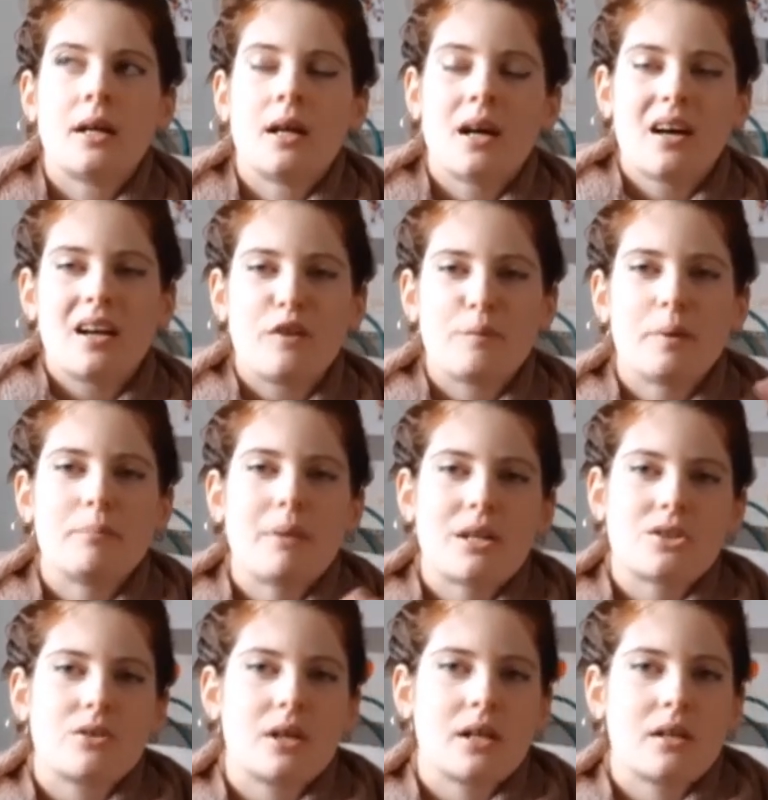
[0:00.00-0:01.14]
And I've been
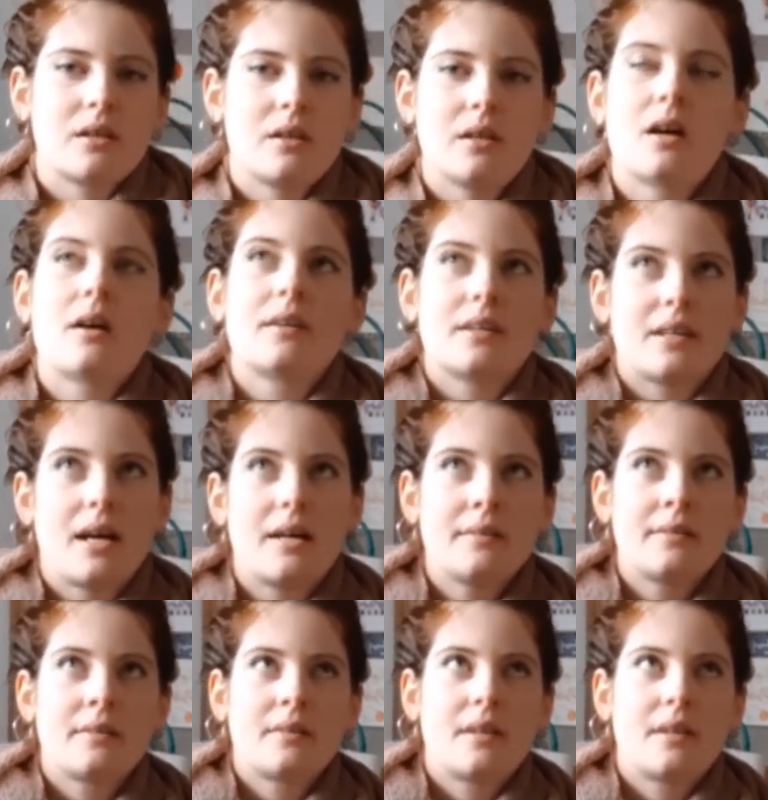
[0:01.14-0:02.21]
measuring the yarn again